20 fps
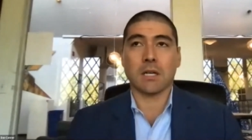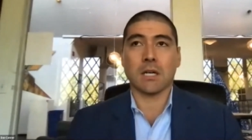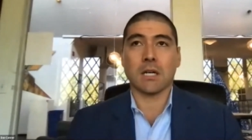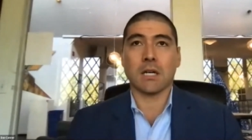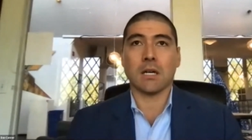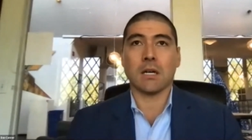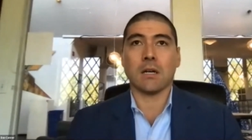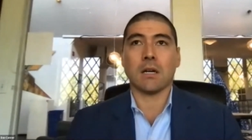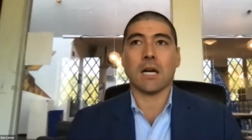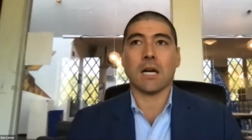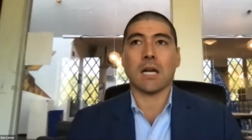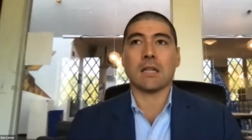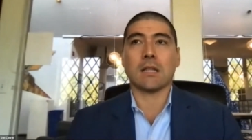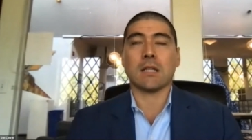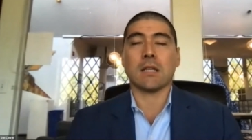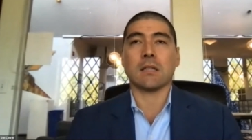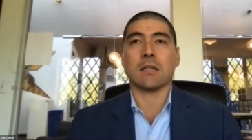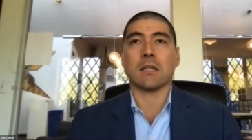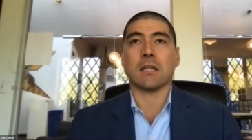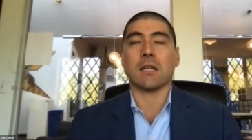I
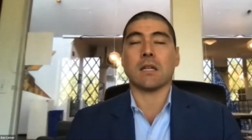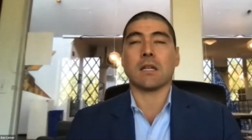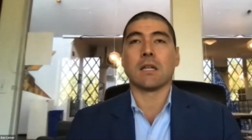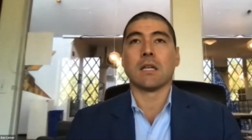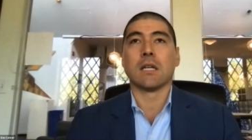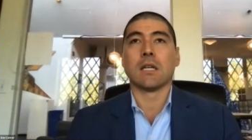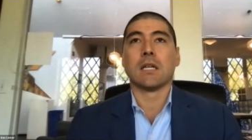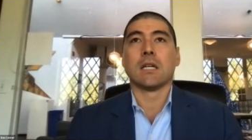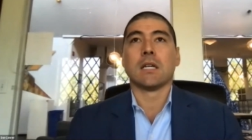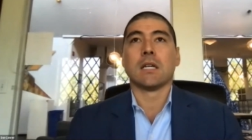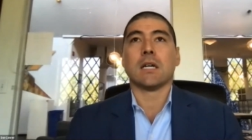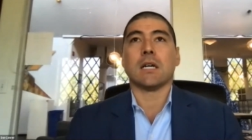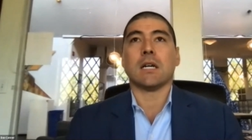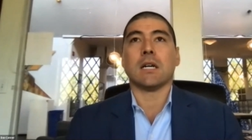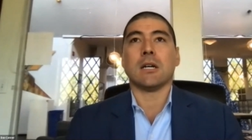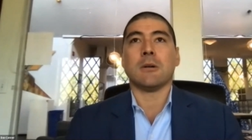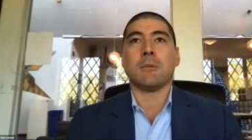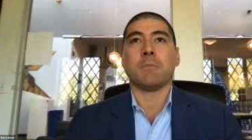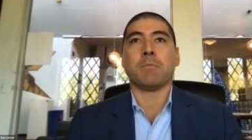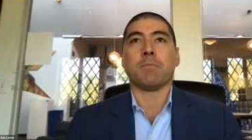think that
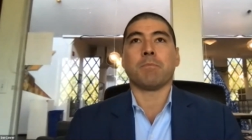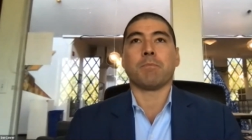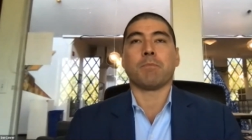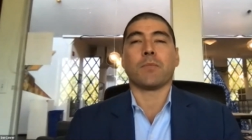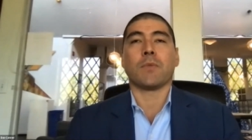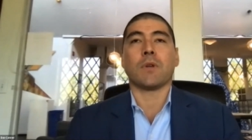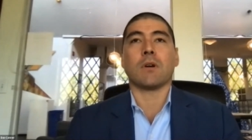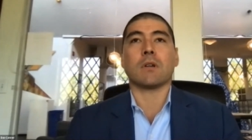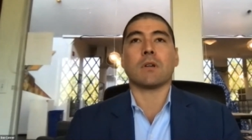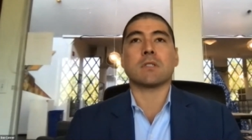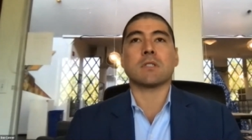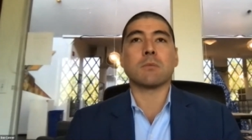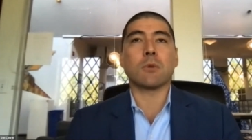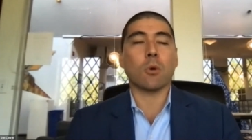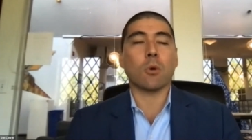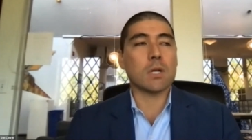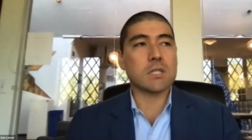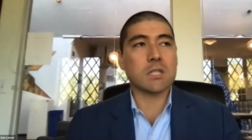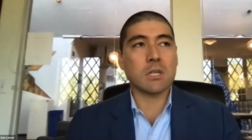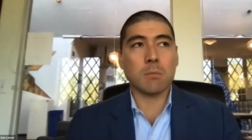there are some
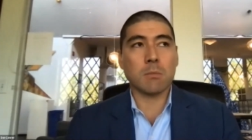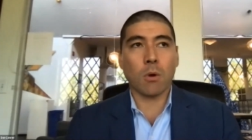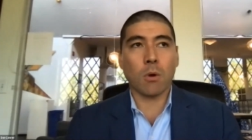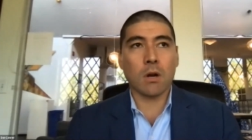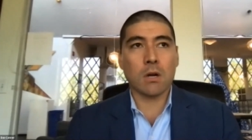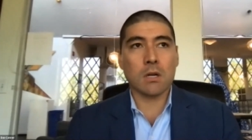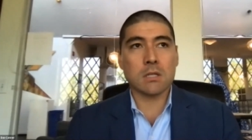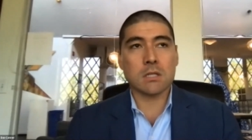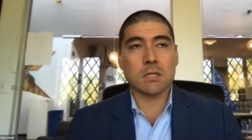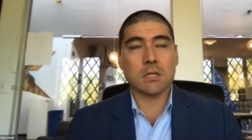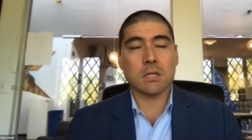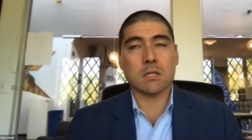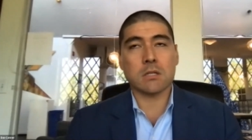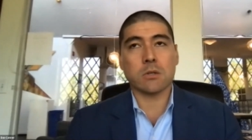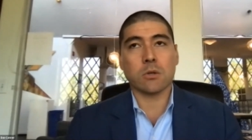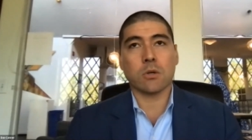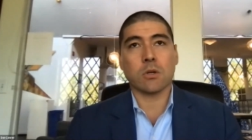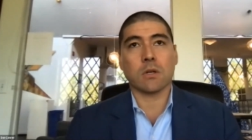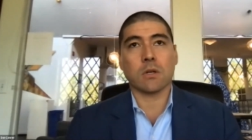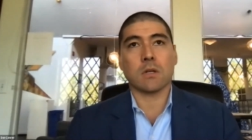question marks that
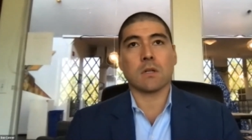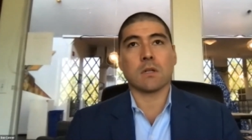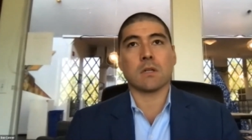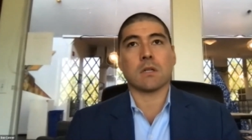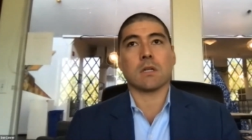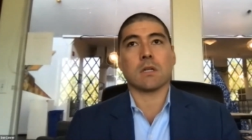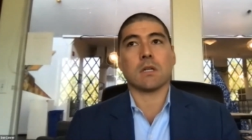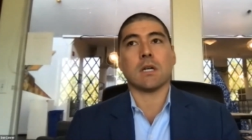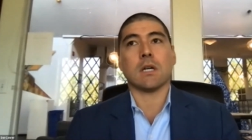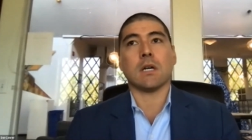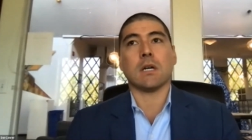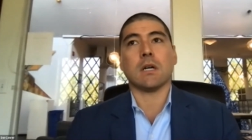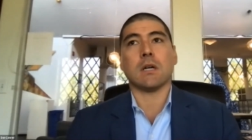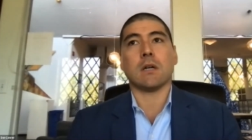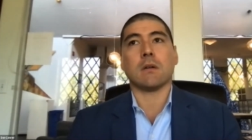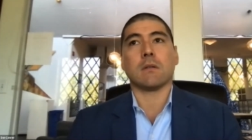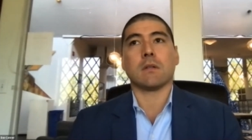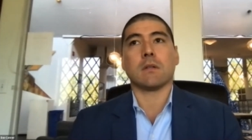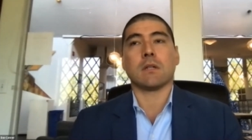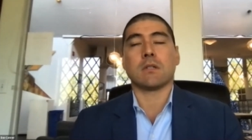you could
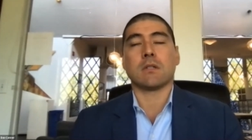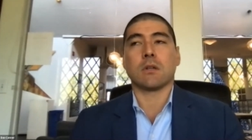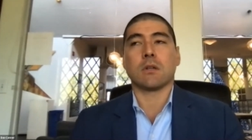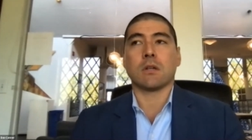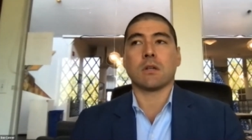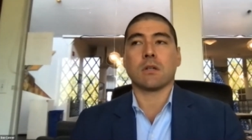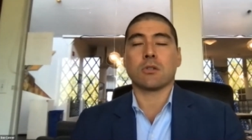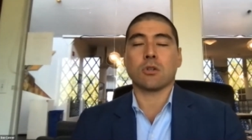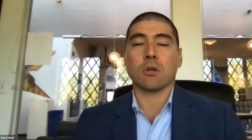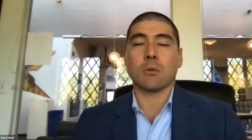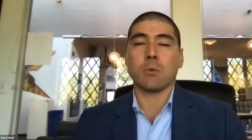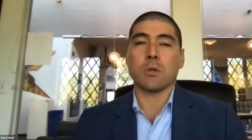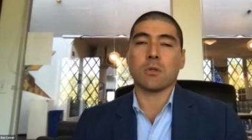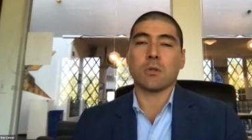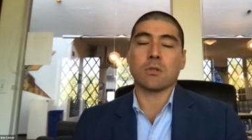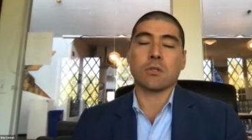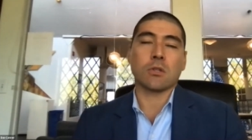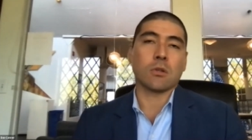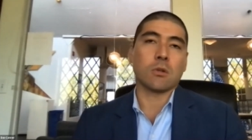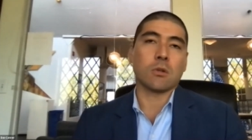
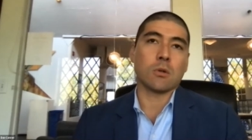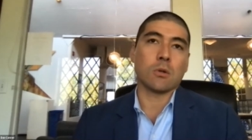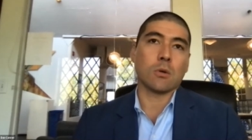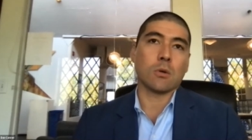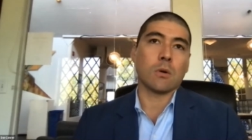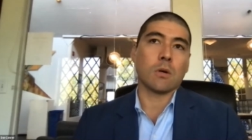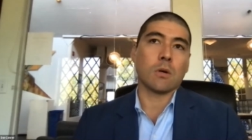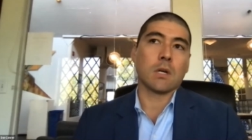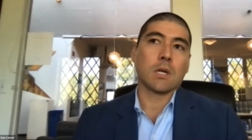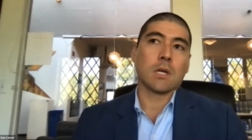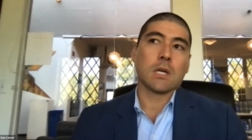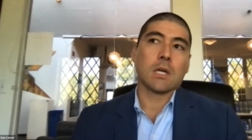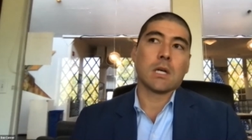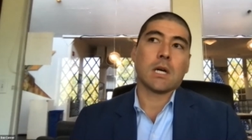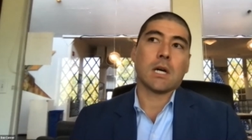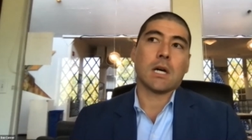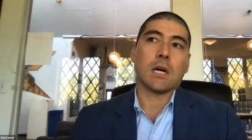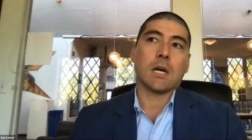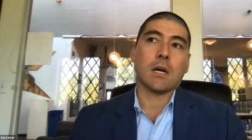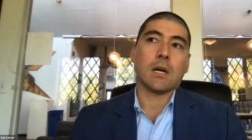attribute to
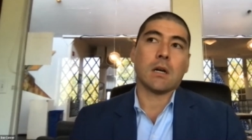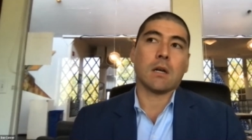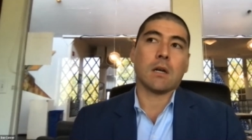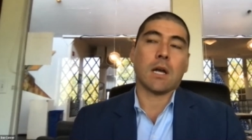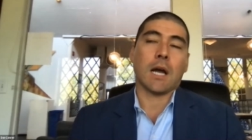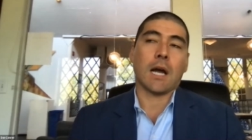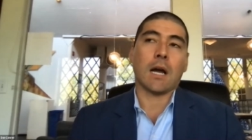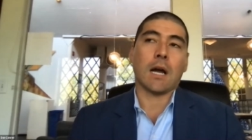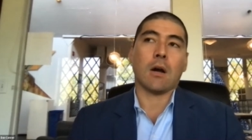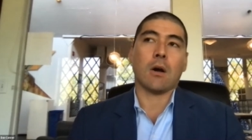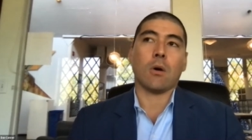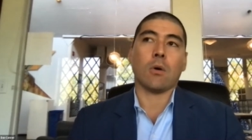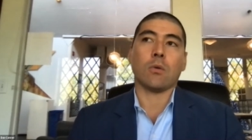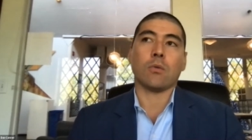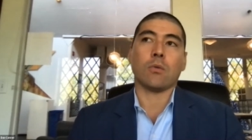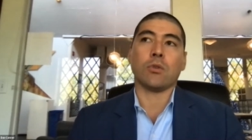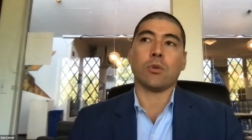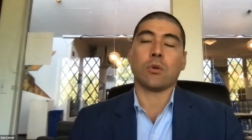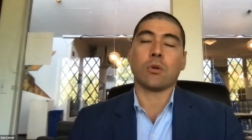how you